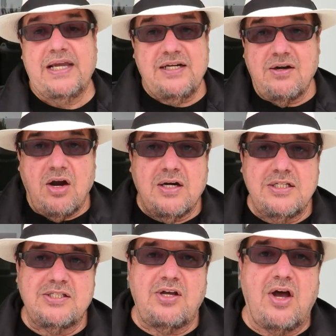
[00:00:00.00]
And in
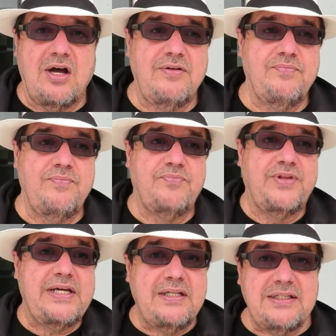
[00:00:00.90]
Arkansas,
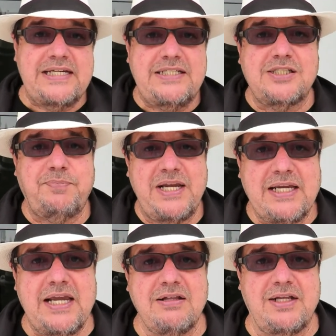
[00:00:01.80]
they at least
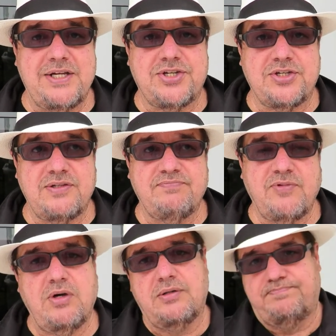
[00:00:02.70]
speak English
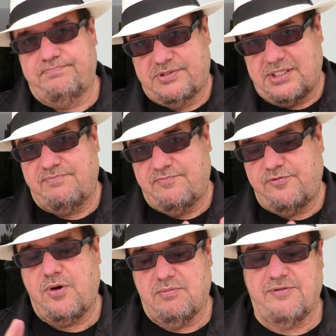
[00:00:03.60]
or some
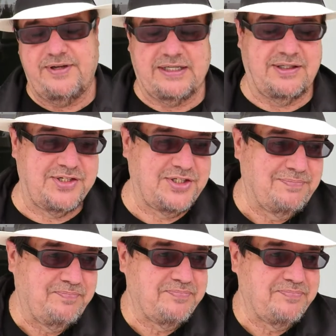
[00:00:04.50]
form of English.